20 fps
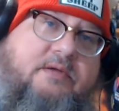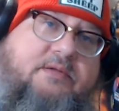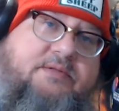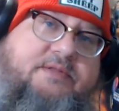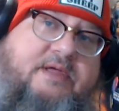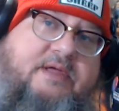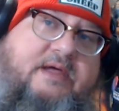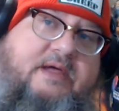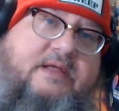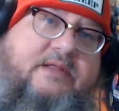
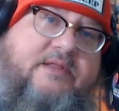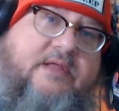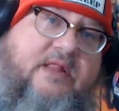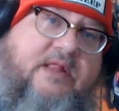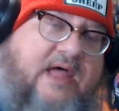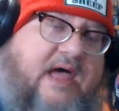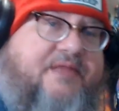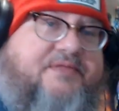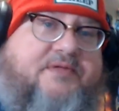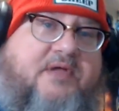than the
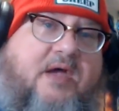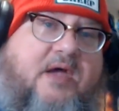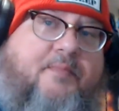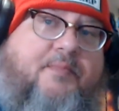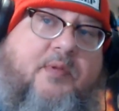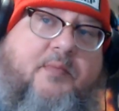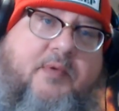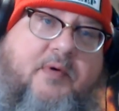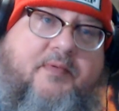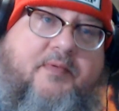last
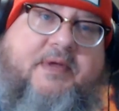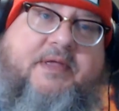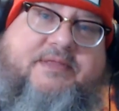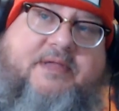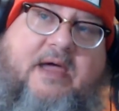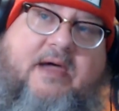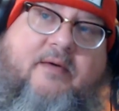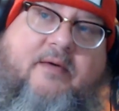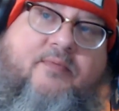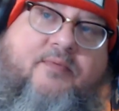couple of movies
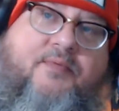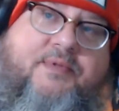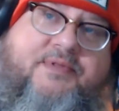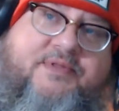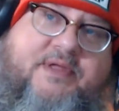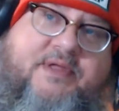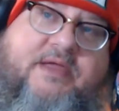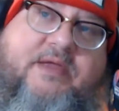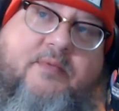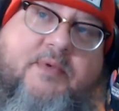I've
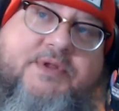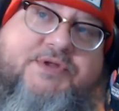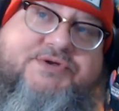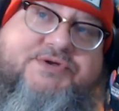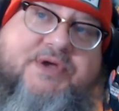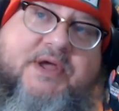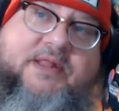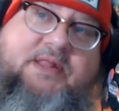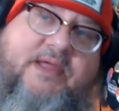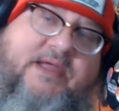seen with
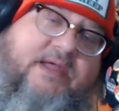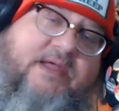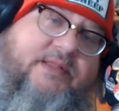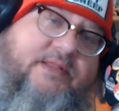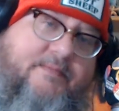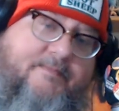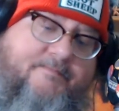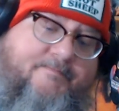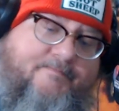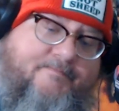Jet Li in.
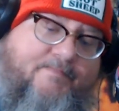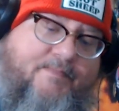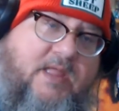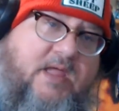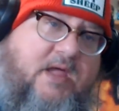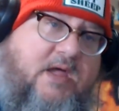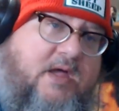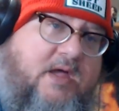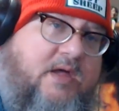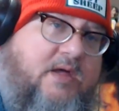
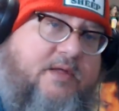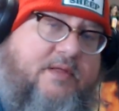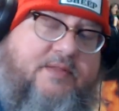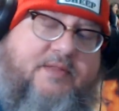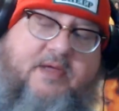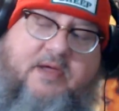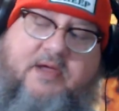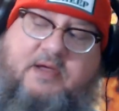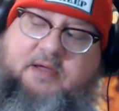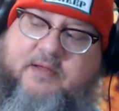
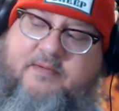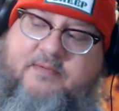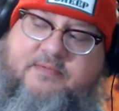The